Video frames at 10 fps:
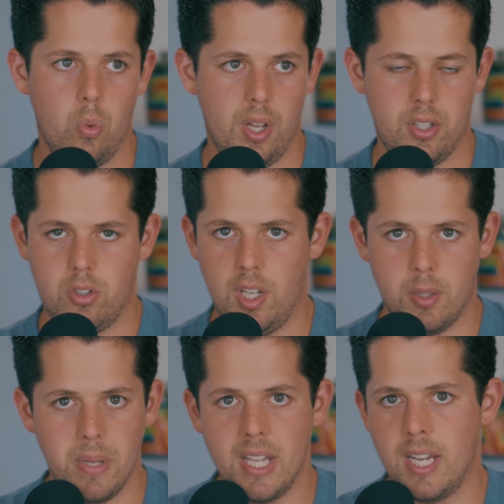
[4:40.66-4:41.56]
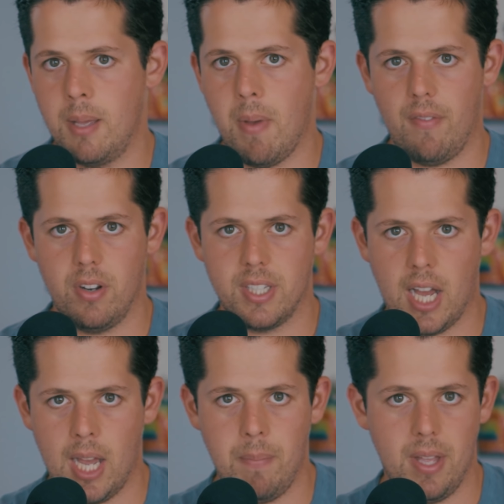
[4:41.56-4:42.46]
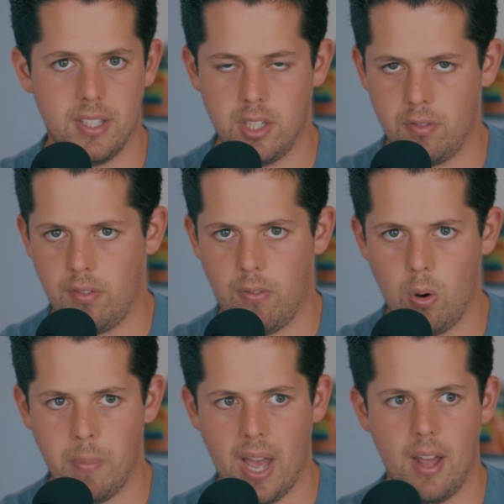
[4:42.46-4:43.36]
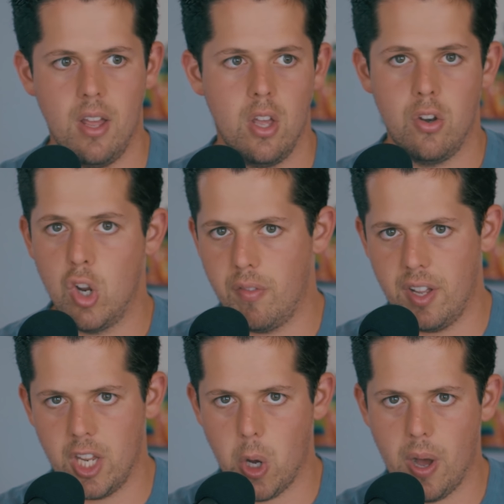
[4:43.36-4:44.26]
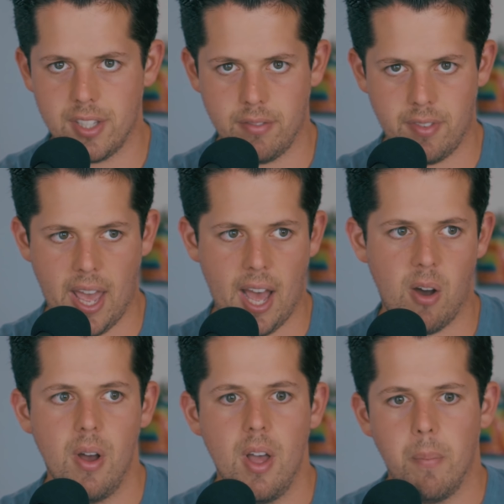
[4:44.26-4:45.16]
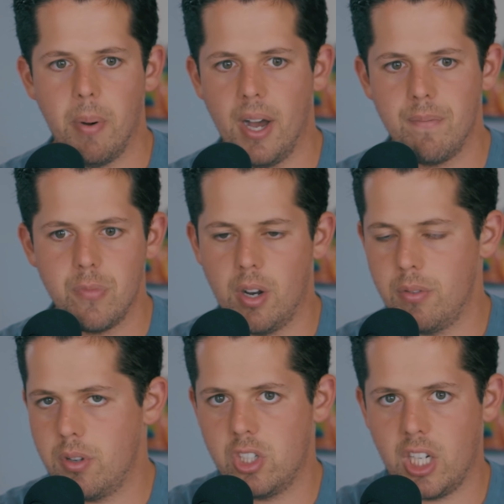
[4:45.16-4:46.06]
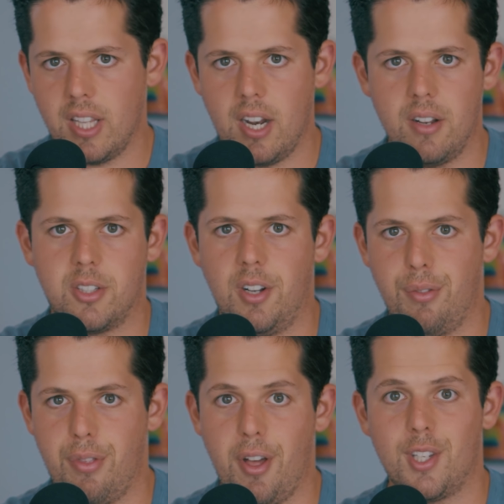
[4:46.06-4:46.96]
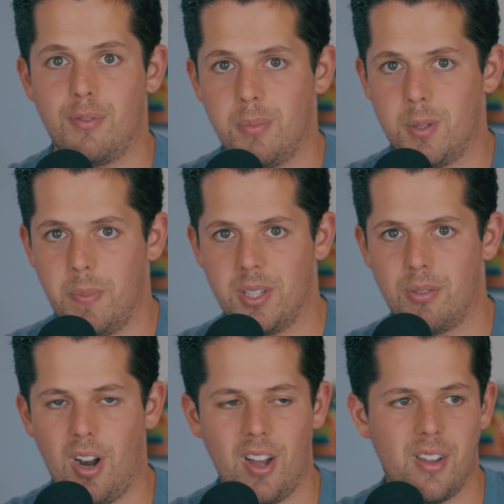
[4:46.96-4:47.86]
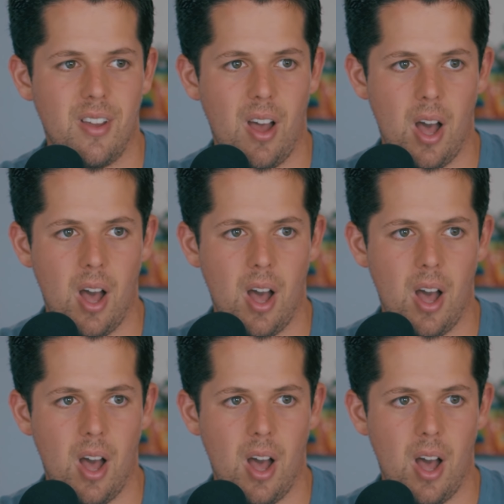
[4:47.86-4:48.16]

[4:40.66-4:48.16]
It's it's me and him every time. It's a different format, no video as of now, but you know you can check that out. It's called Thoughts from Space Rock.